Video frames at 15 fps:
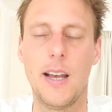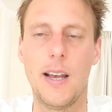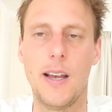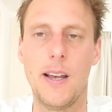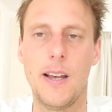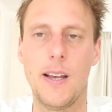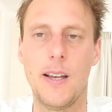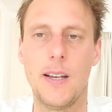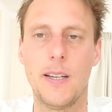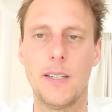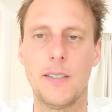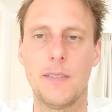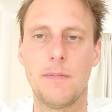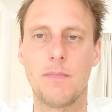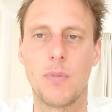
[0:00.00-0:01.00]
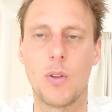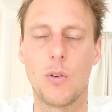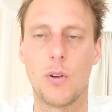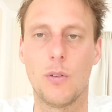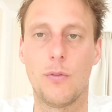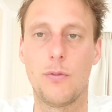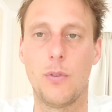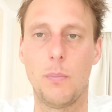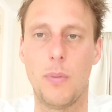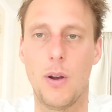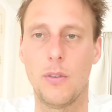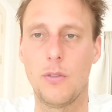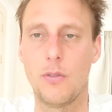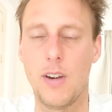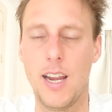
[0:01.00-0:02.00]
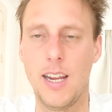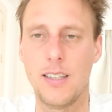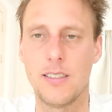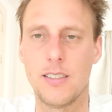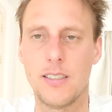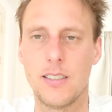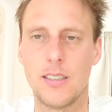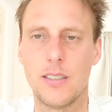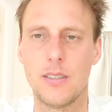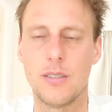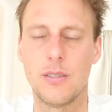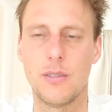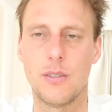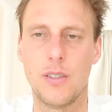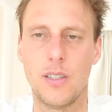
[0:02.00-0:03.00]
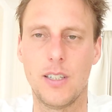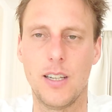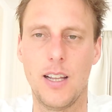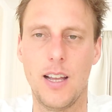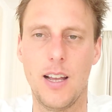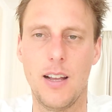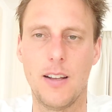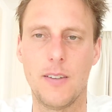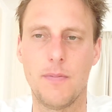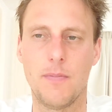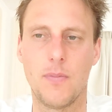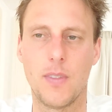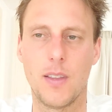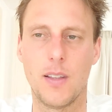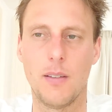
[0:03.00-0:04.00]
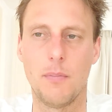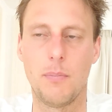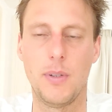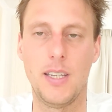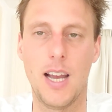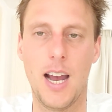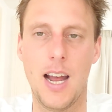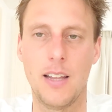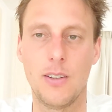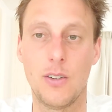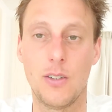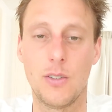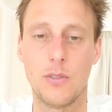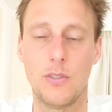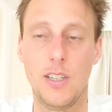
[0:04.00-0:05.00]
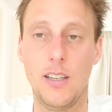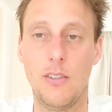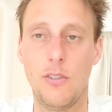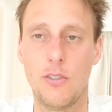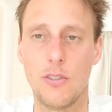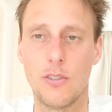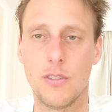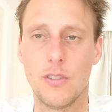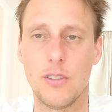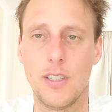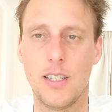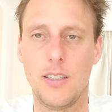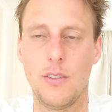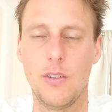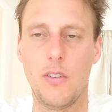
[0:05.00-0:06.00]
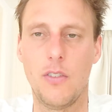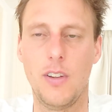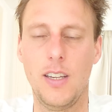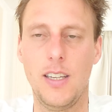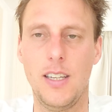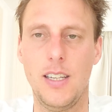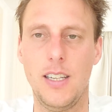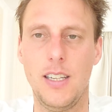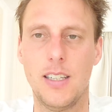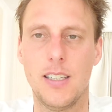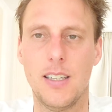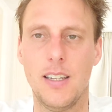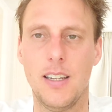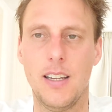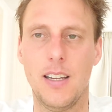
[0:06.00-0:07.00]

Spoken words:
or a football trainer or a piano teacher. And you see